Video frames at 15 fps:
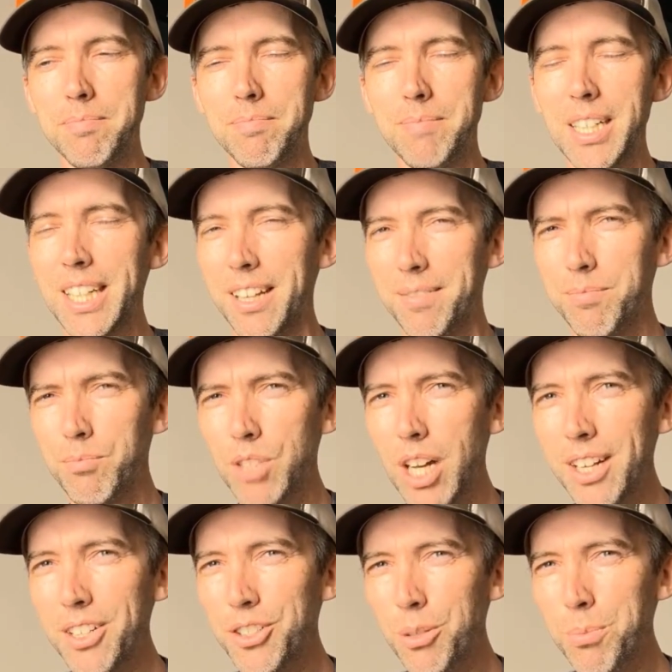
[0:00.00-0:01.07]
Again,
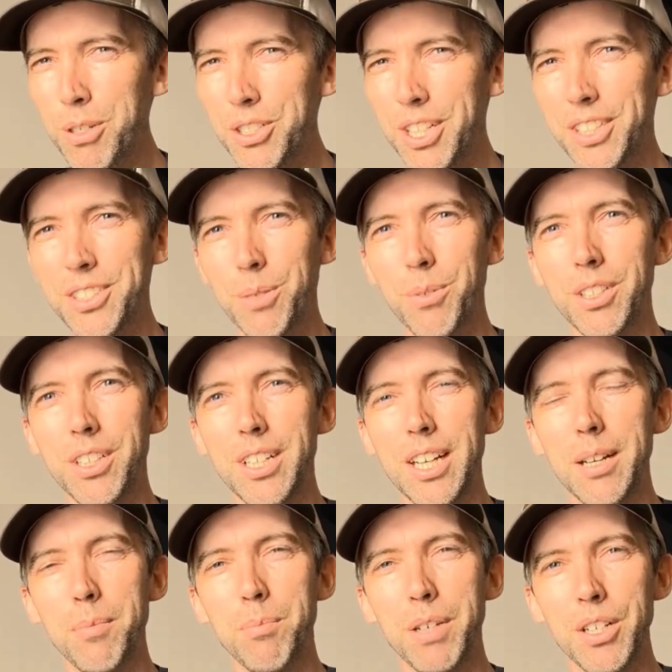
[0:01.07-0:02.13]
not a super sexy one
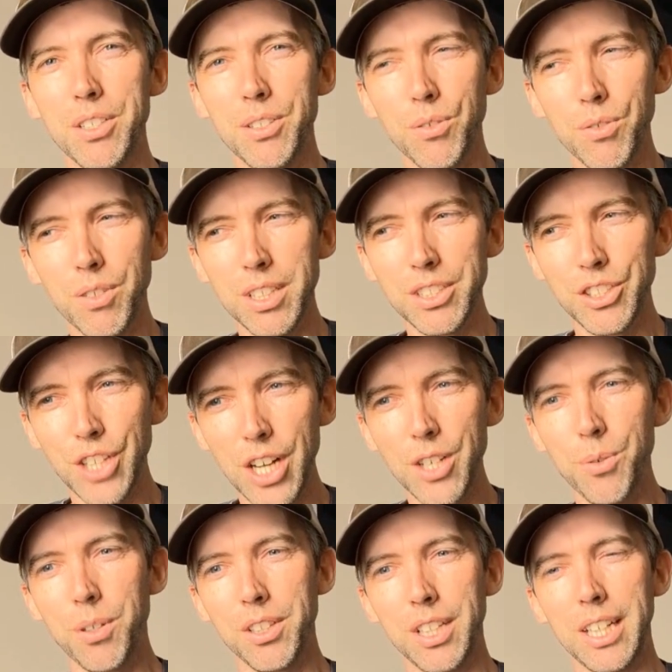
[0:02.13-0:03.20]
today, but it's
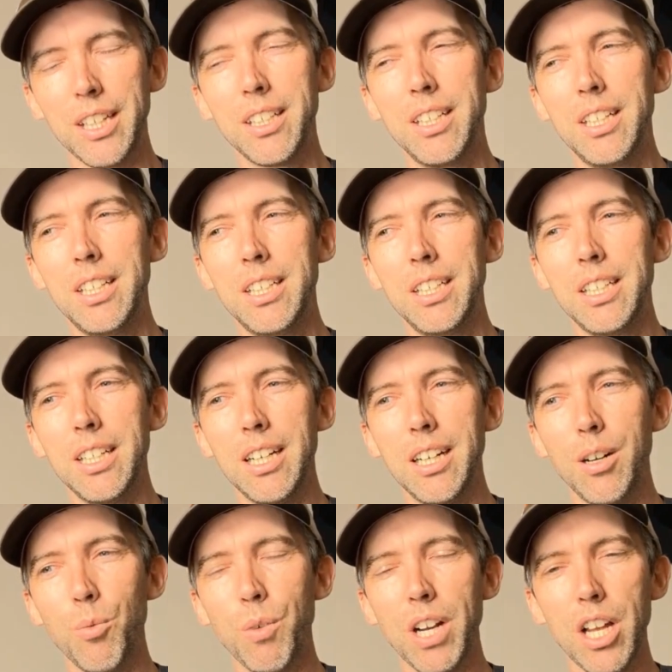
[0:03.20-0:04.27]
genuinely,
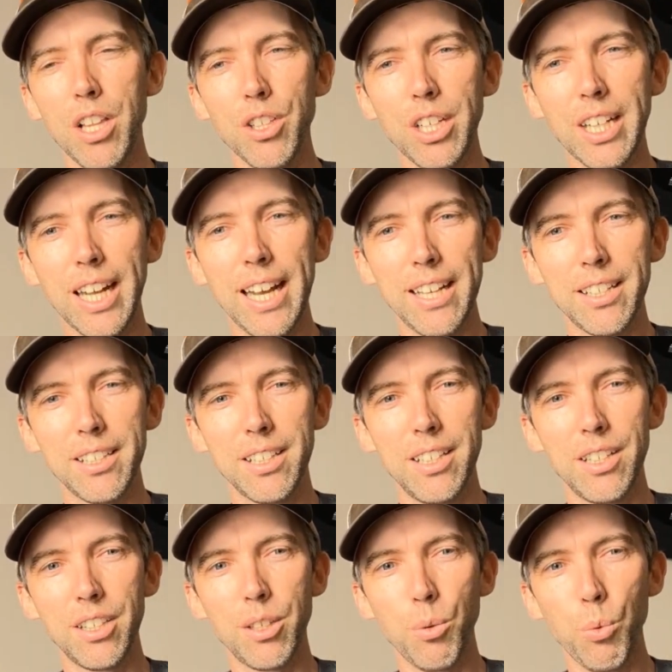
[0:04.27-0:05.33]
when I look at
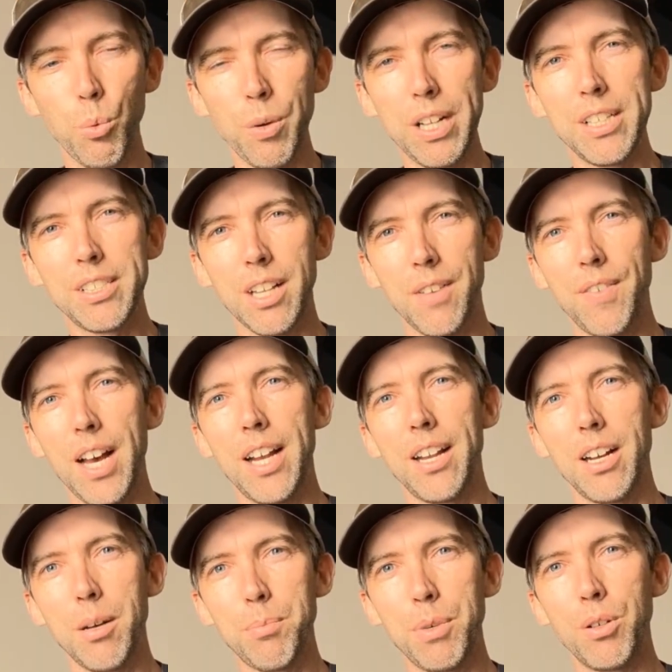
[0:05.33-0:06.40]
the wins that have added
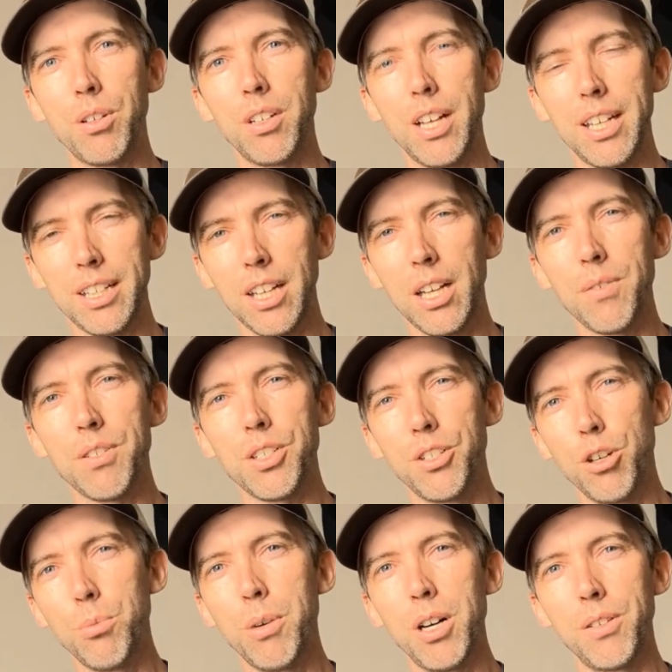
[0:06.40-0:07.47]
up and kind of
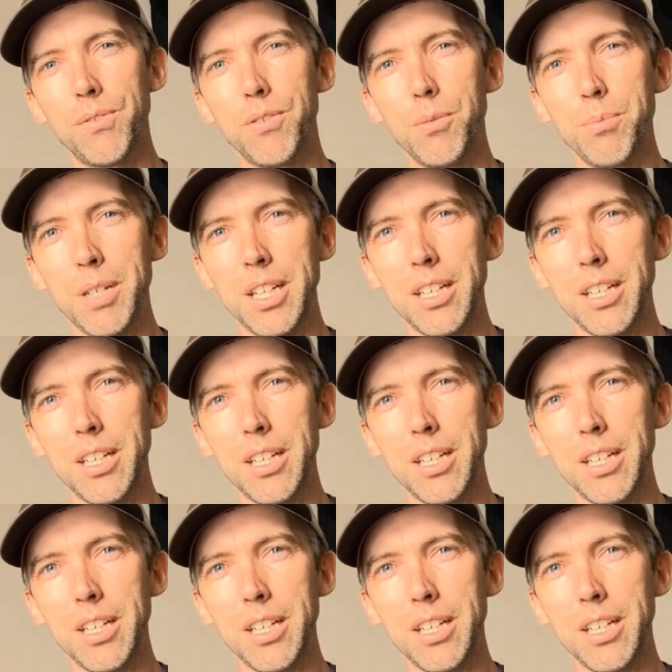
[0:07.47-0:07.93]
snowballed for me